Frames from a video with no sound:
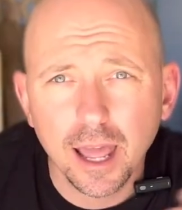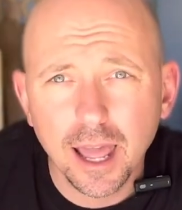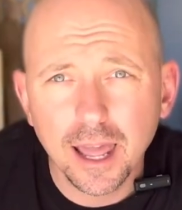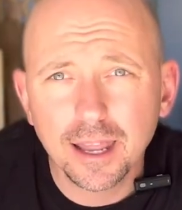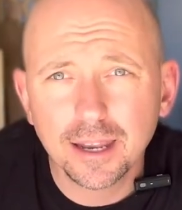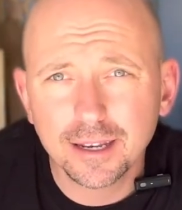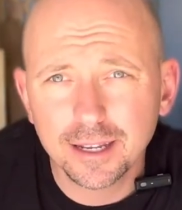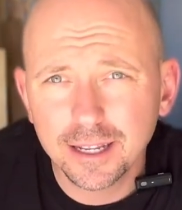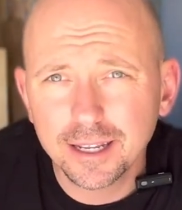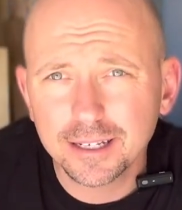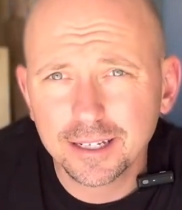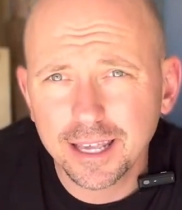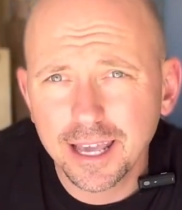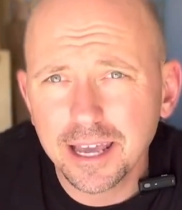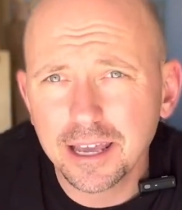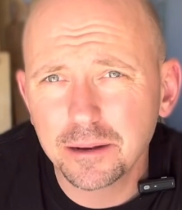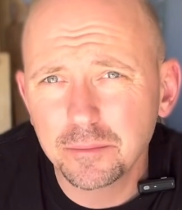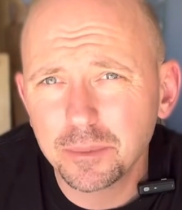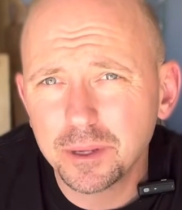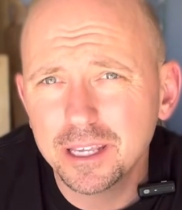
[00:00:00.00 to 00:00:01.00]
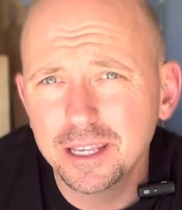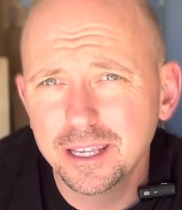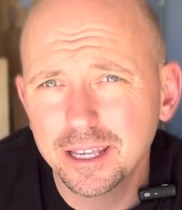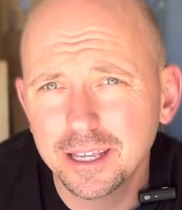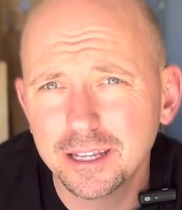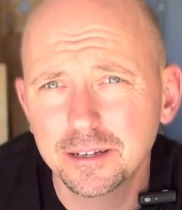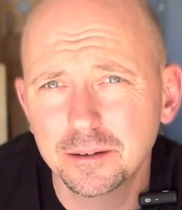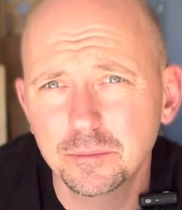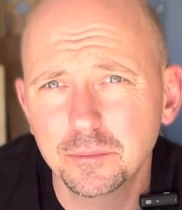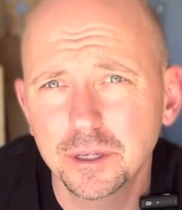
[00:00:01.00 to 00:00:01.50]
and it can be
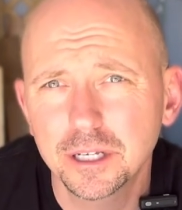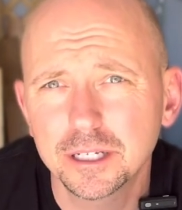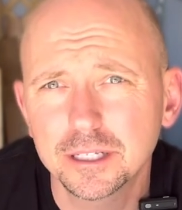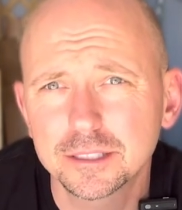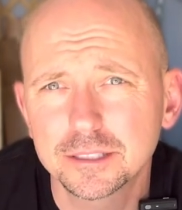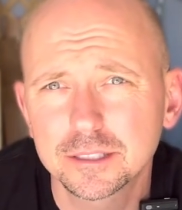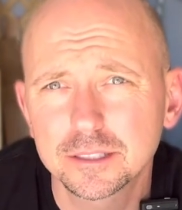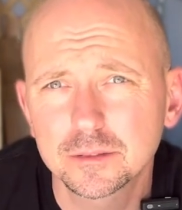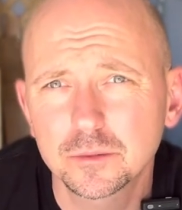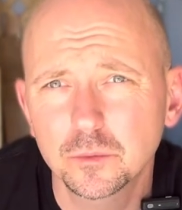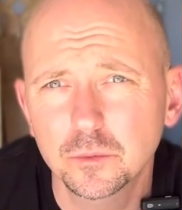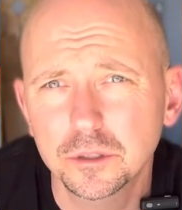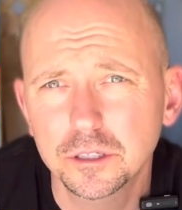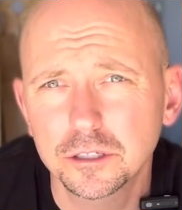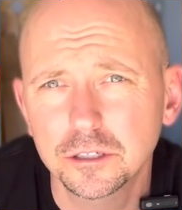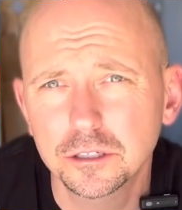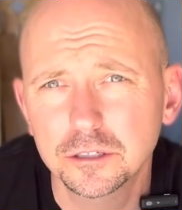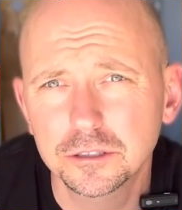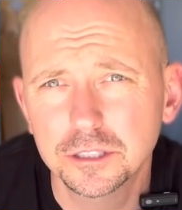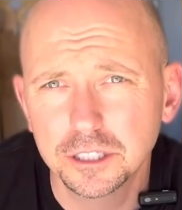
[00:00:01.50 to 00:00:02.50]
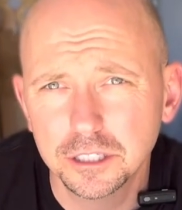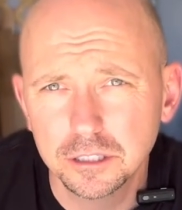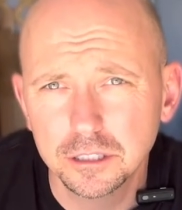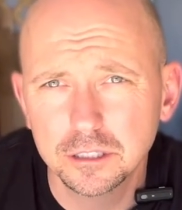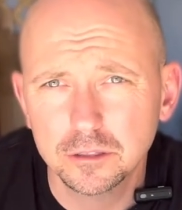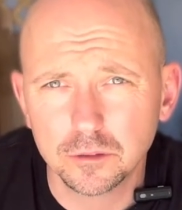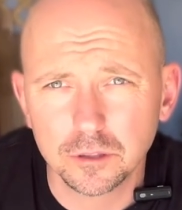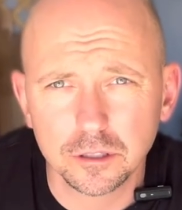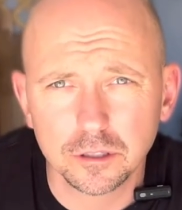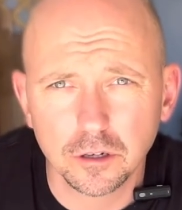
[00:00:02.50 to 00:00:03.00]
hit and miss when you're
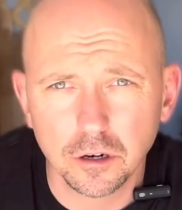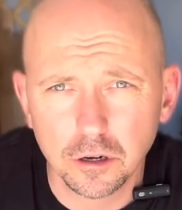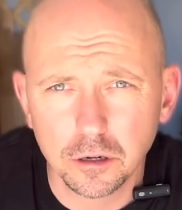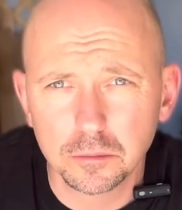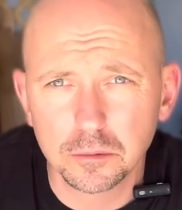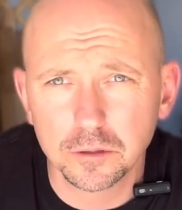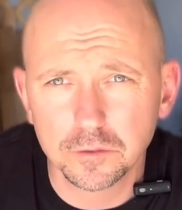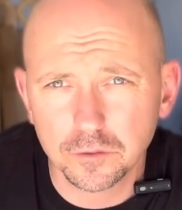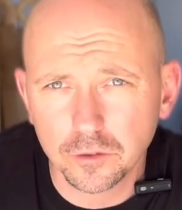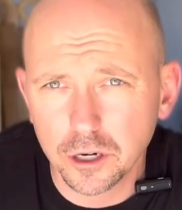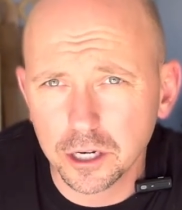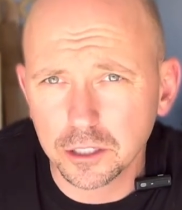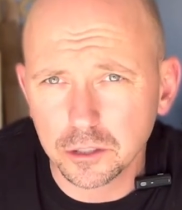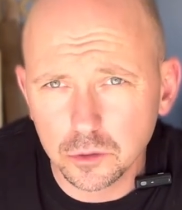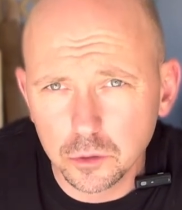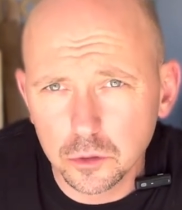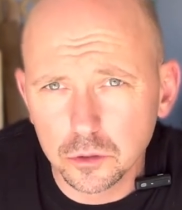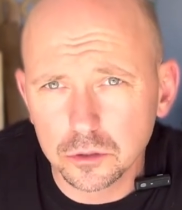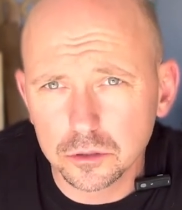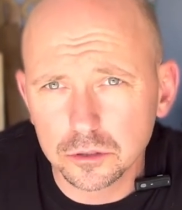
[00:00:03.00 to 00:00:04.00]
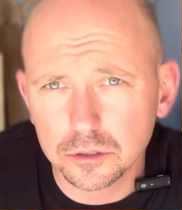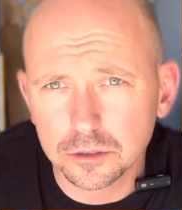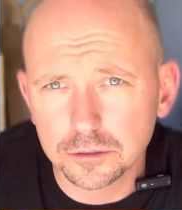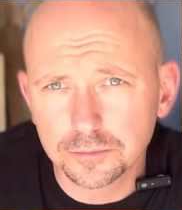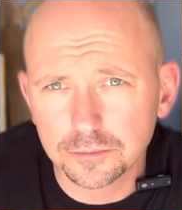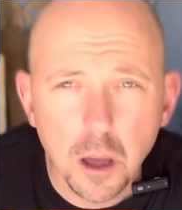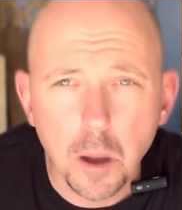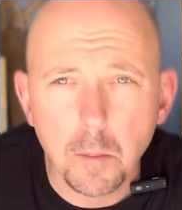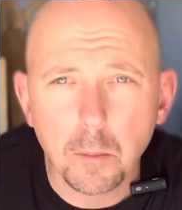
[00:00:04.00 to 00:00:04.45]
dealing with Harbor Freight tools.